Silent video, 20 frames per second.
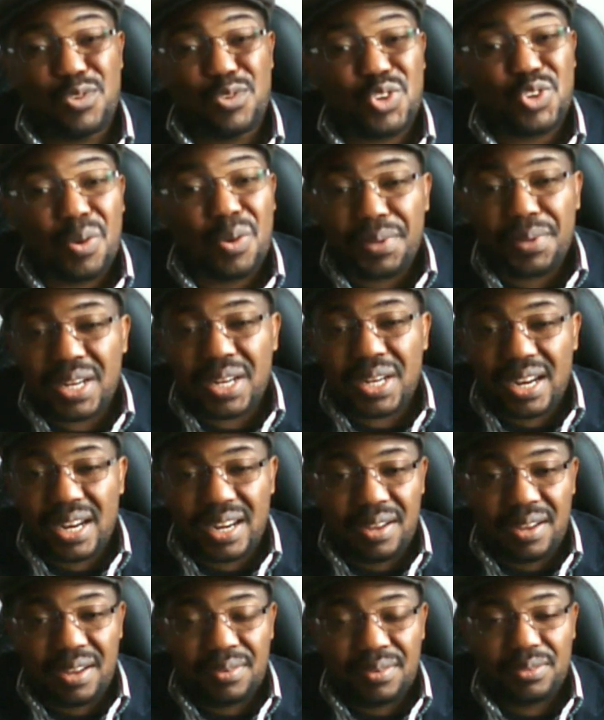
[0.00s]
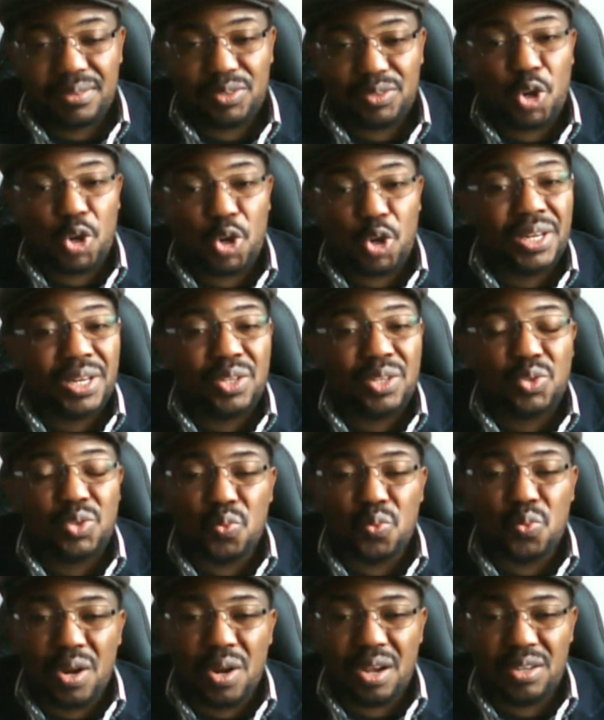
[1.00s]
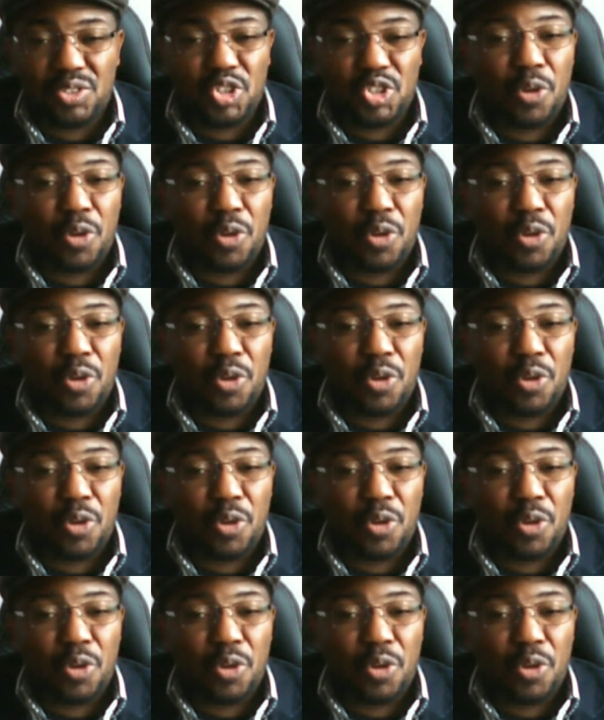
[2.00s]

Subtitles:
jumping around, jumping into words,